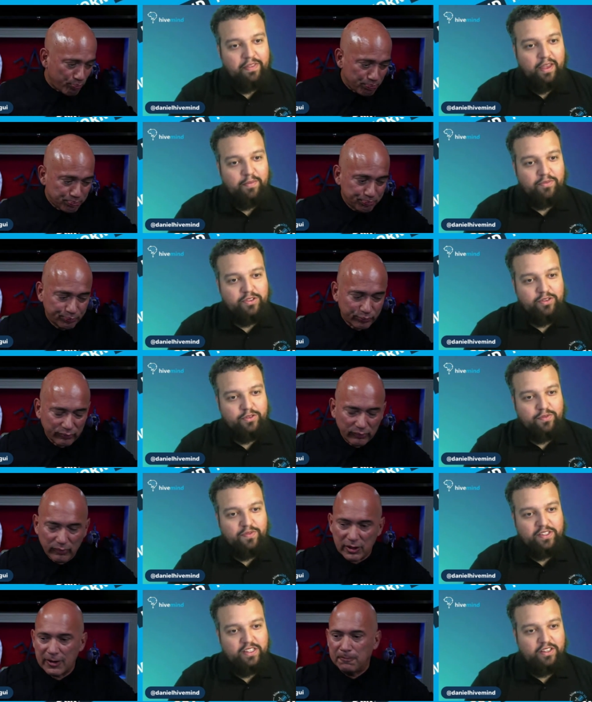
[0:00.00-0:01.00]
Speaker 1: of them to
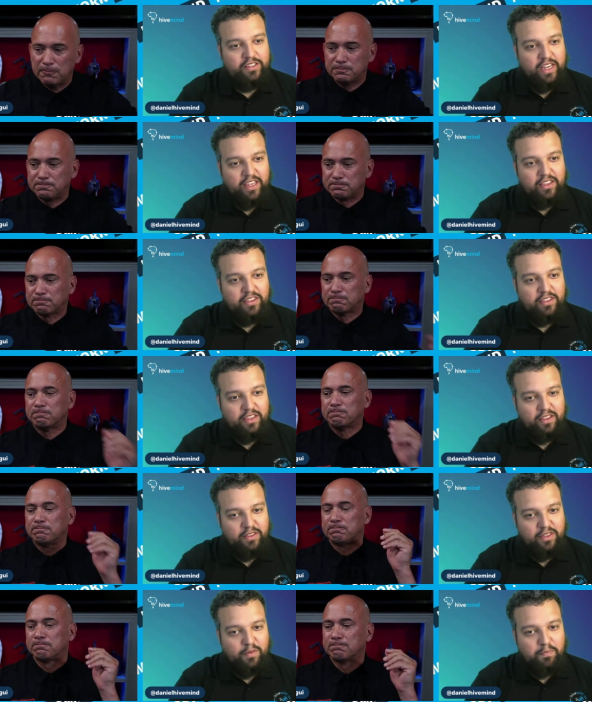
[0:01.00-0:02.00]
facilitate the
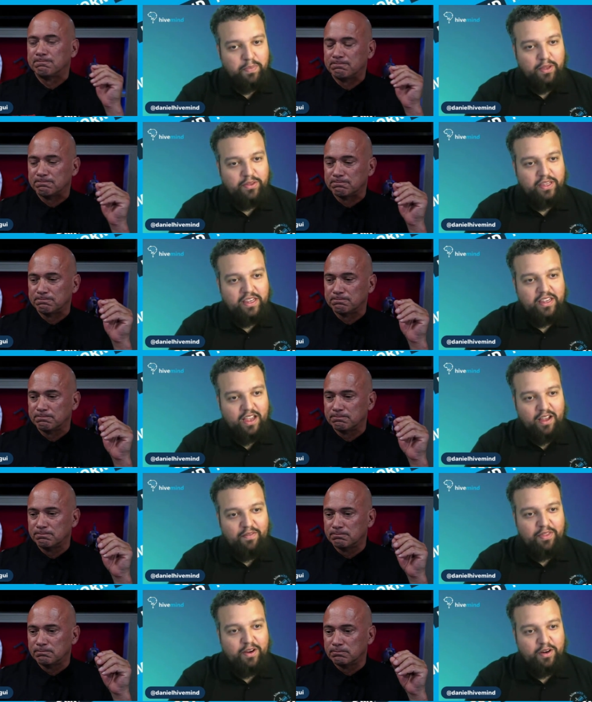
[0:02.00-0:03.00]
the building
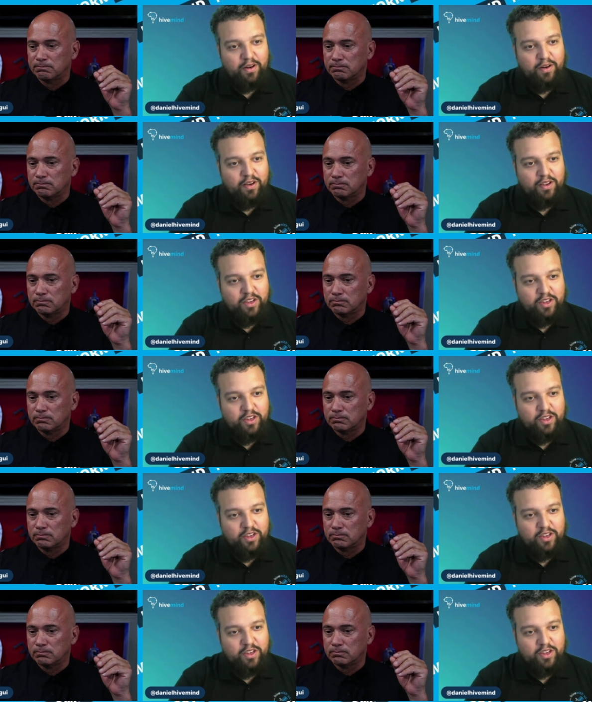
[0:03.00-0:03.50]
of their